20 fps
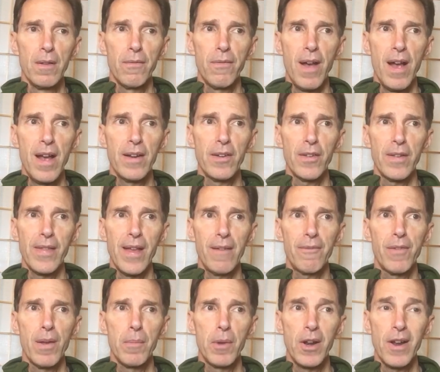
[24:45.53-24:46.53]
Finally,
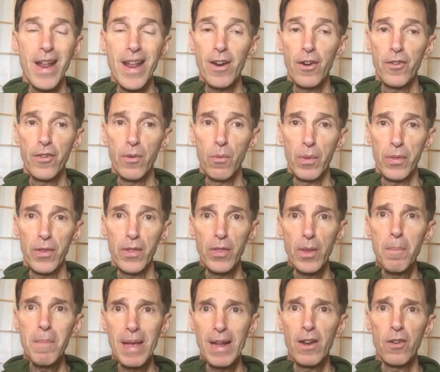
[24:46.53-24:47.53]
that feminine energy within
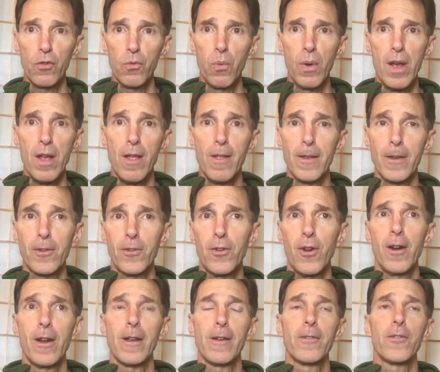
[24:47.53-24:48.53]
the men as well is
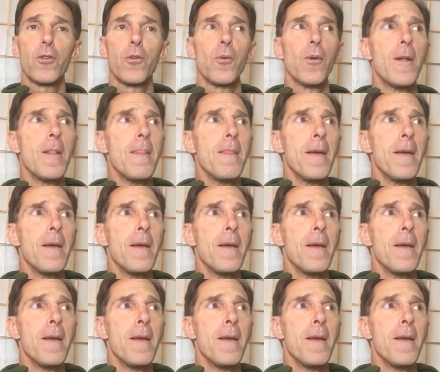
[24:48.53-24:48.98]
starting to,